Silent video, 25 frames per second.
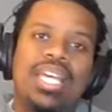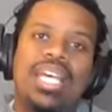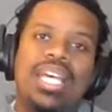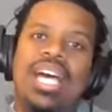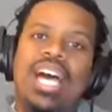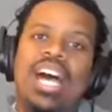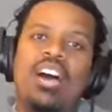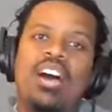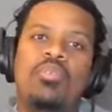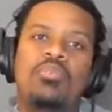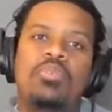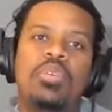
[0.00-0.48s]

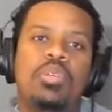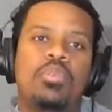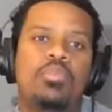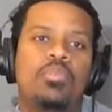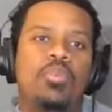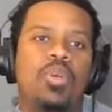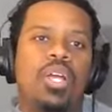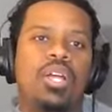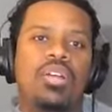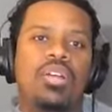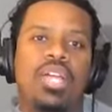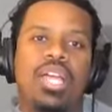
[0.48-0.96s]
I've been
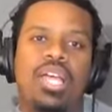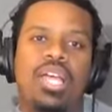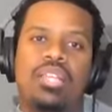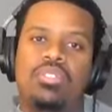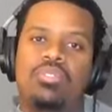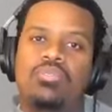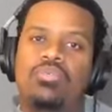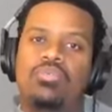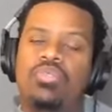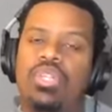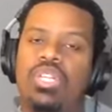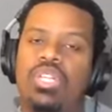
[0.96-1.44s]
around guys
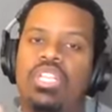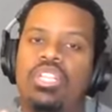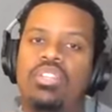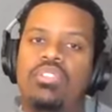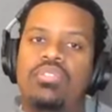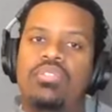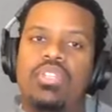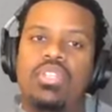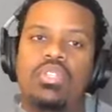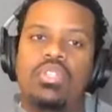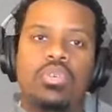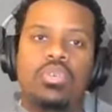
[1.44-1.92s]
who've won
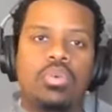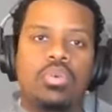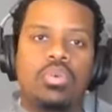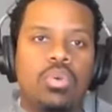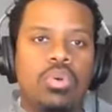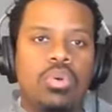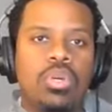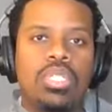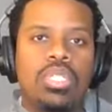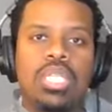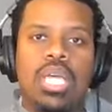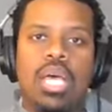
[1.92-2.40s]
individual
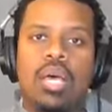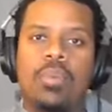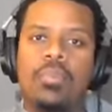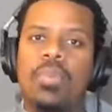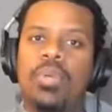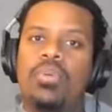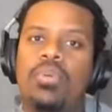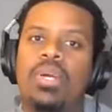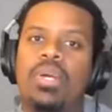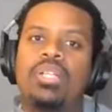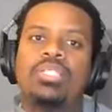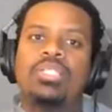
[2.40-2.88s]
awards. I've been
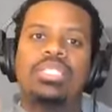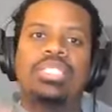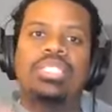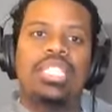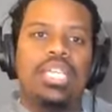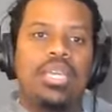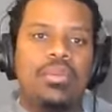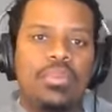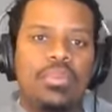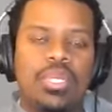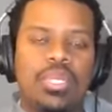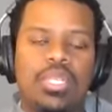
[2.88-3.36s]
around
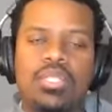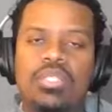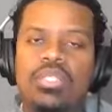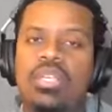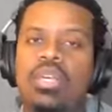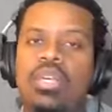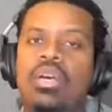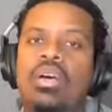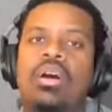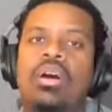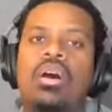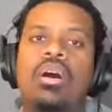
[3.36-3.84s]
champions,
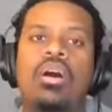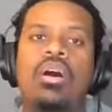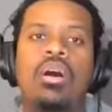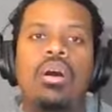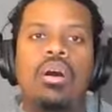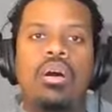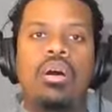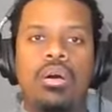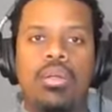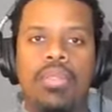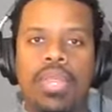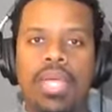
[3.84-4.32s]

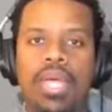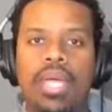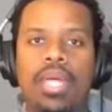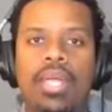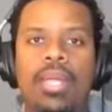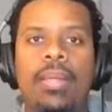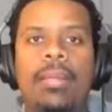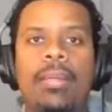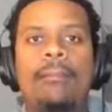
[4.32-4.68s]
all that.